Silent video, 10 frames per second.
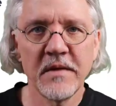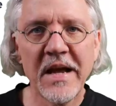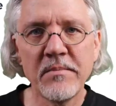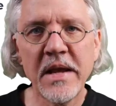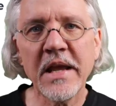
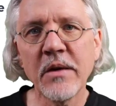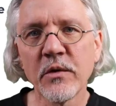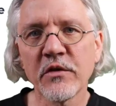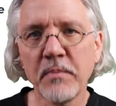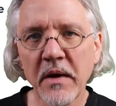and making
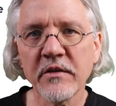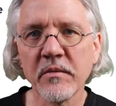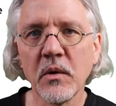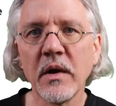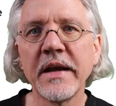
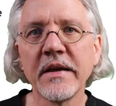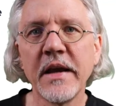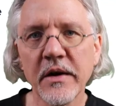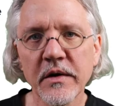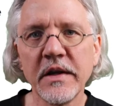responsible and
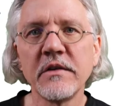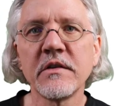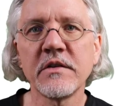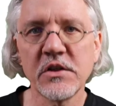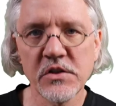caring
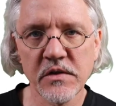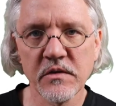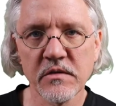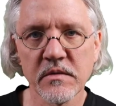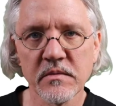decisions.